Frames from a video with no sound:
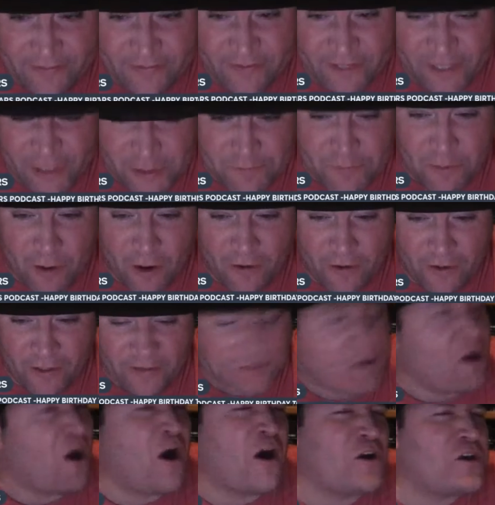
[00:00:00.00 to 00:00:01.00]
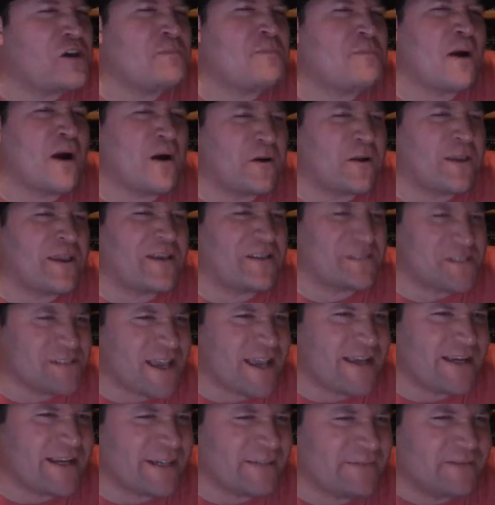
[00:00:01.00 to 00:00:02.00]
is partying. Are you partying,
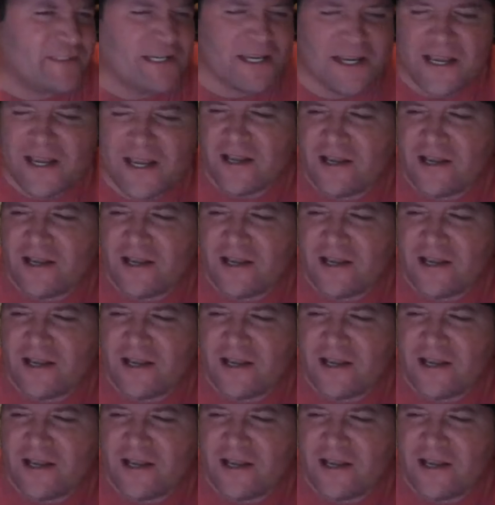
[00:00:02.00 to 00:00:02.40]
Sega? I